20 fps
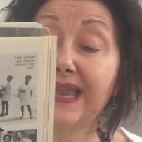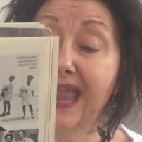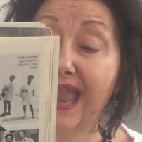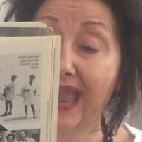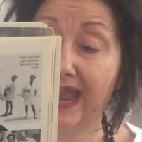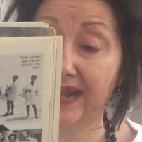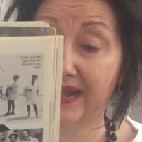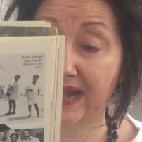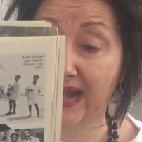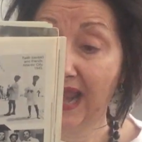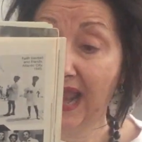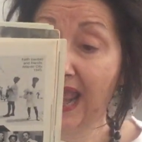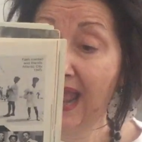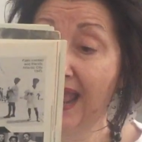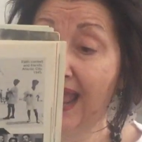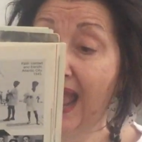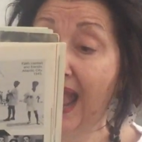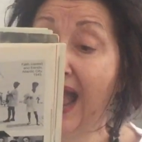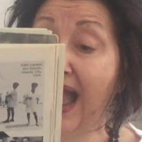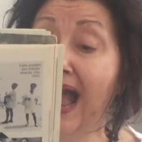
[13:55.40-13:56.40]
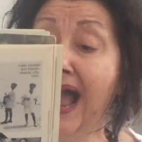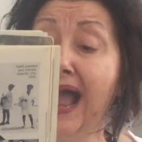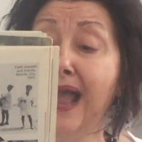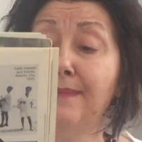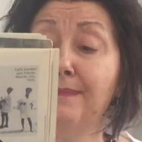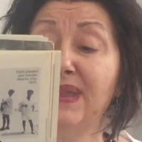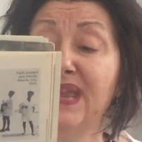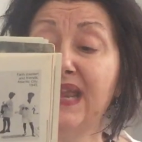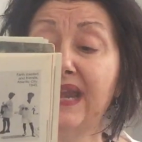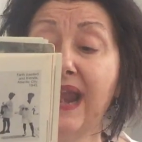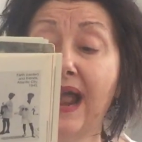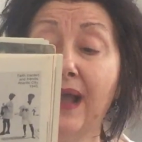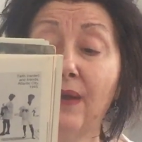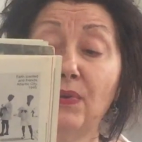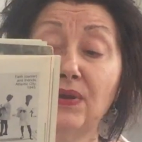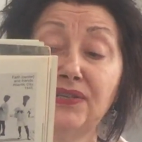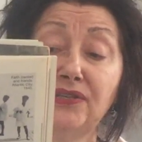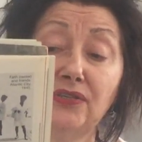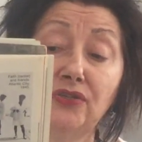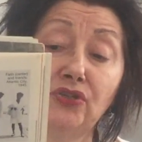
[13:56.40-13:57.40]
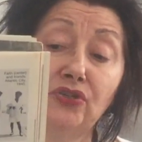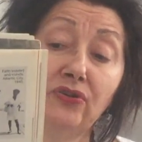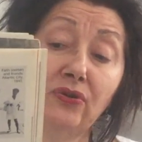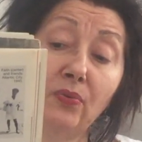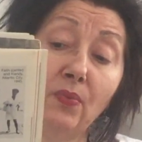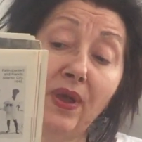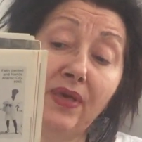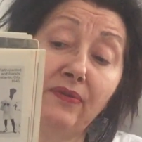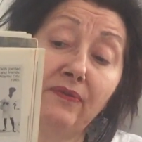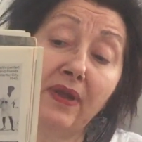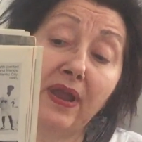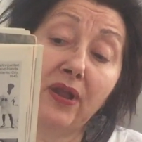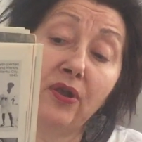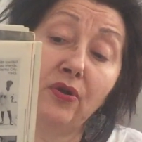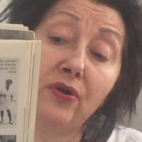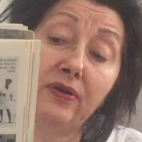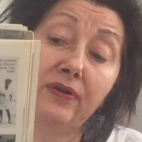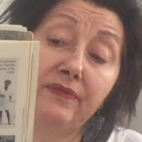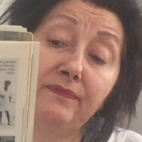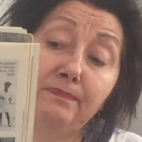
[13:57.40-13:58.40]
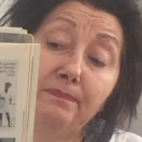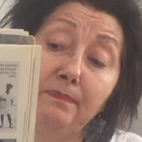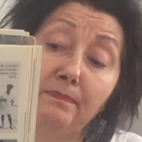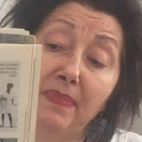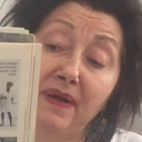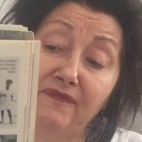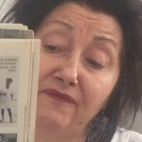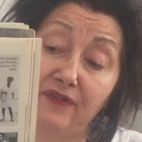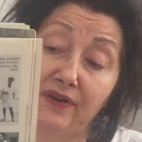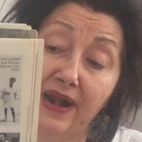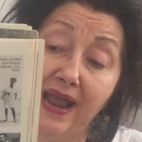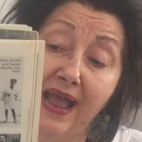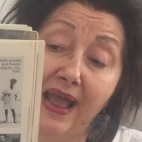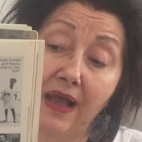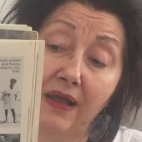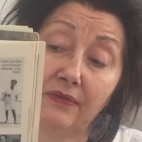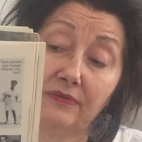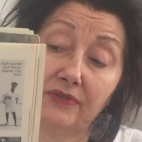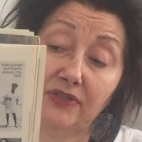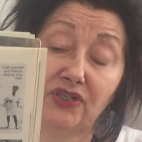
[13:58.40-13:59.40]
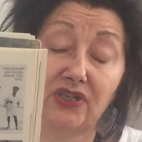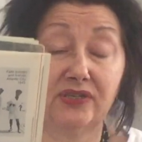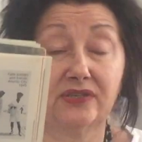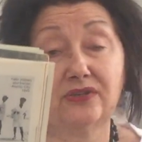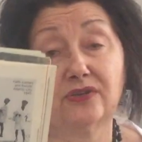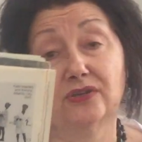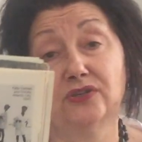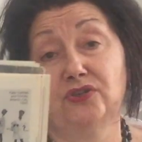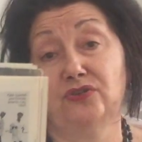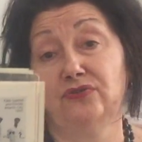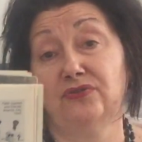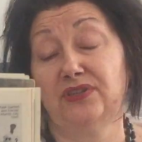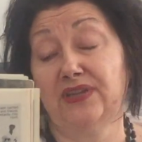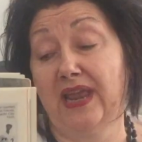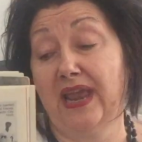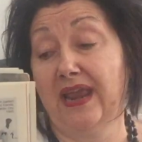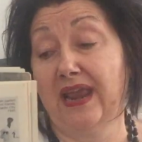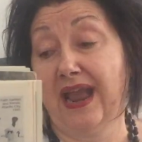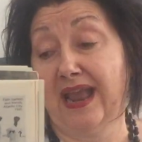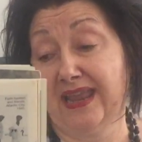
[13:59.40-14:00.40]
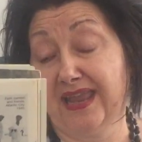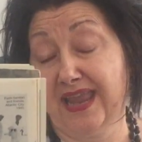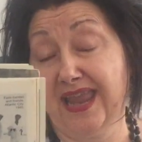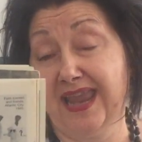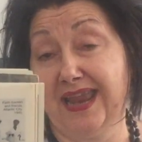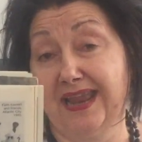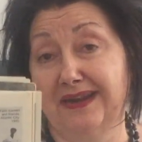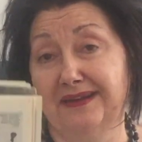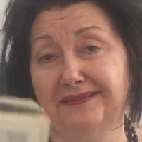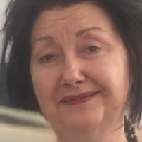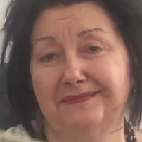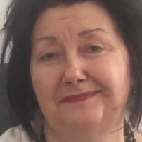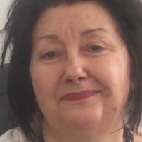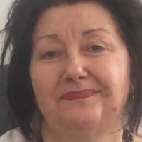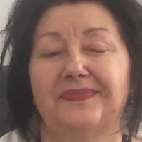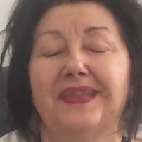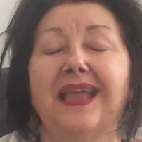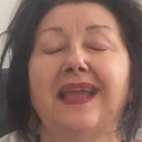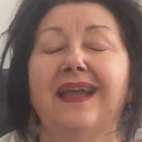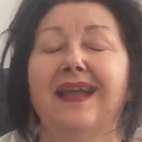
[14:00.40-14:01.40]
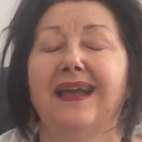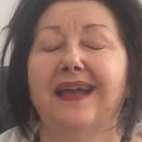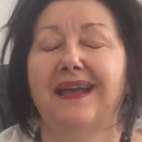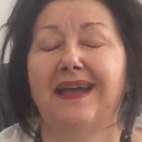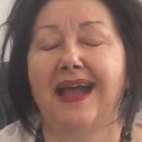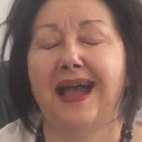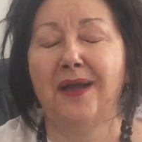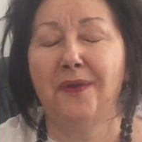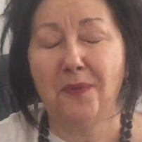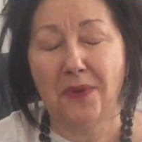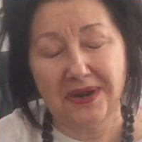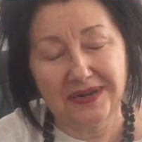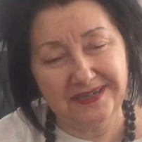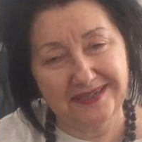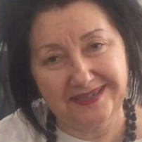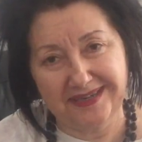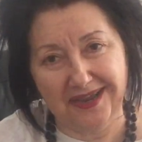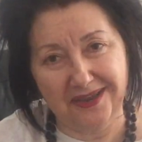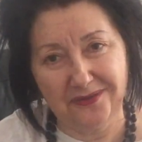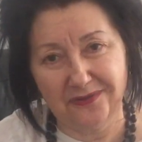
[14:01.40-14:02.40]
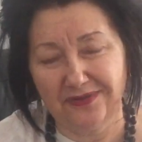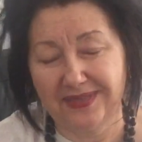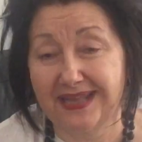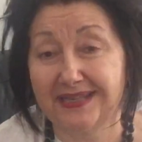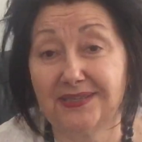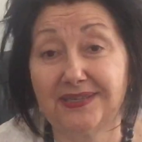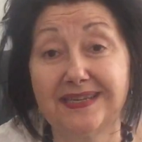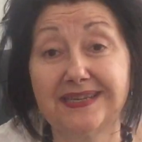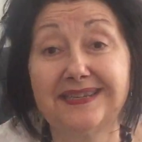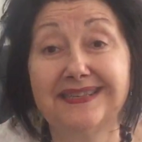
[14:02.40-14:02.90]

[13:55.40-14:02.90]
can. I mean, I wasn't sure whether I could, but for now, just because you say I can't." I want to tell you that's